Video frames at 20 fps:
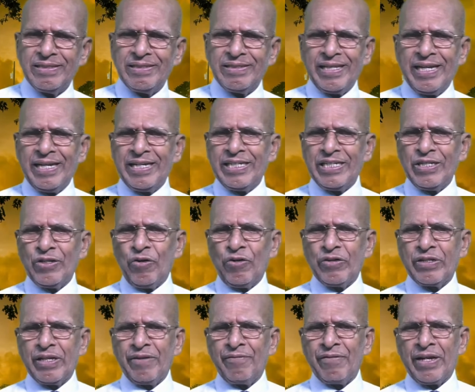They did
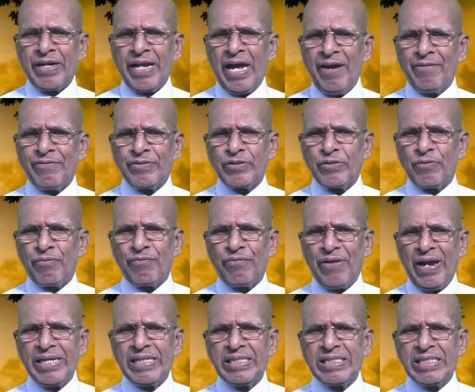not even have to
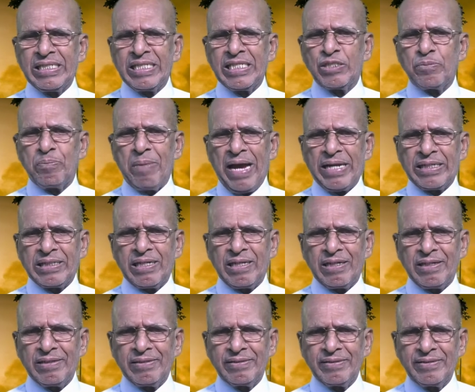fight this battle.
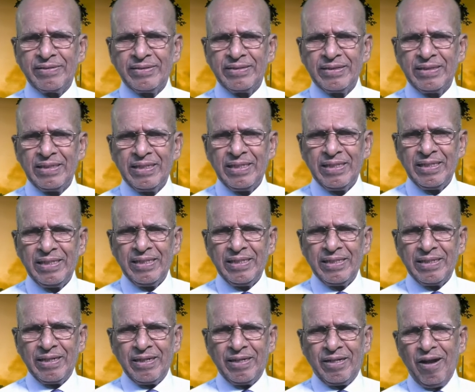
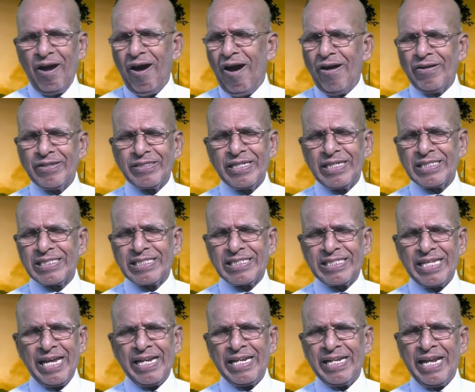God just
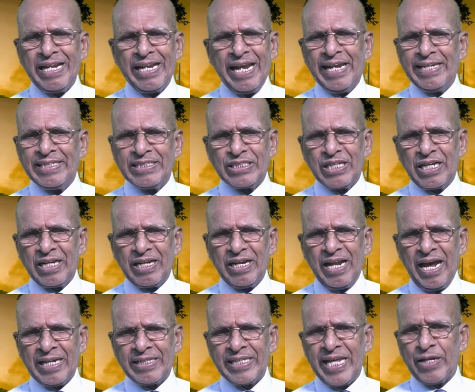sent an angel,
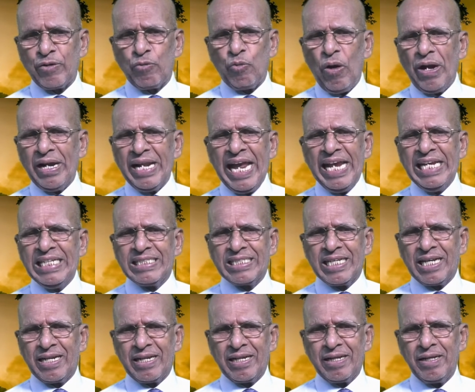and that one
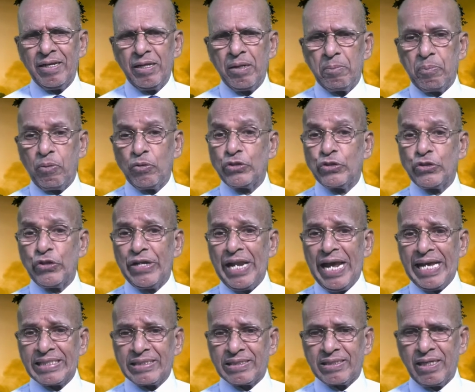angel put to
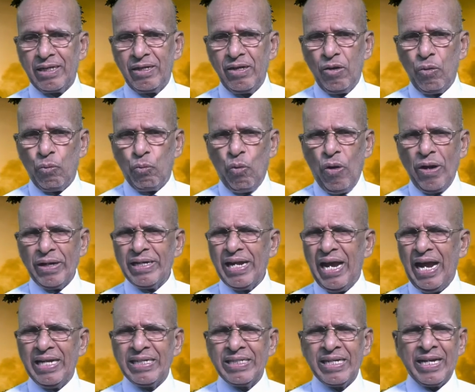death
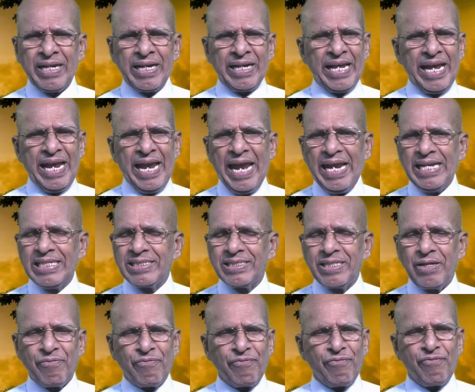
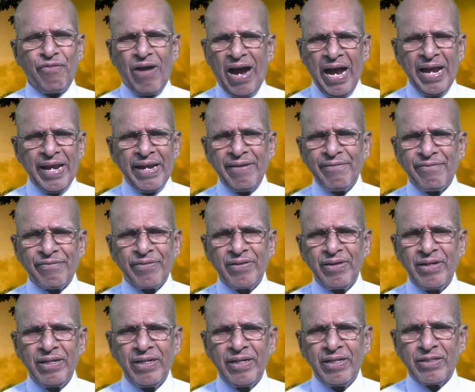185
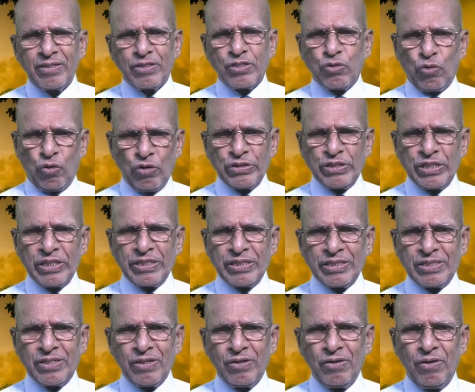
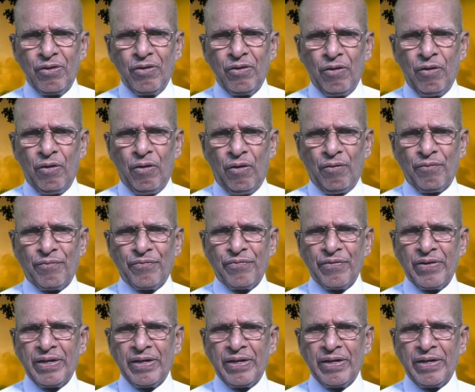soldiers of